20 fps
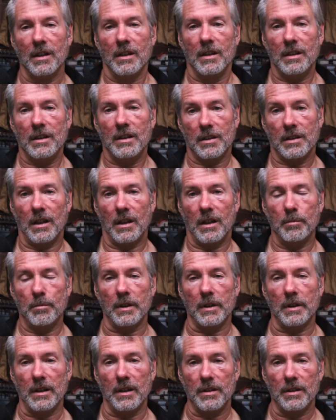These
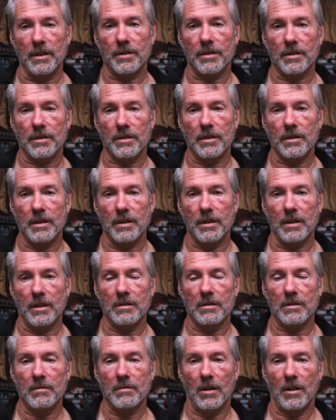companies,
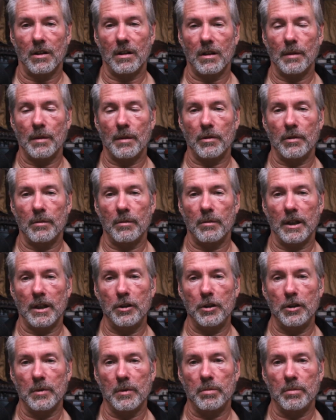are operated by
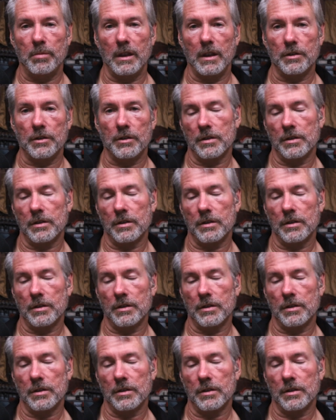human beings.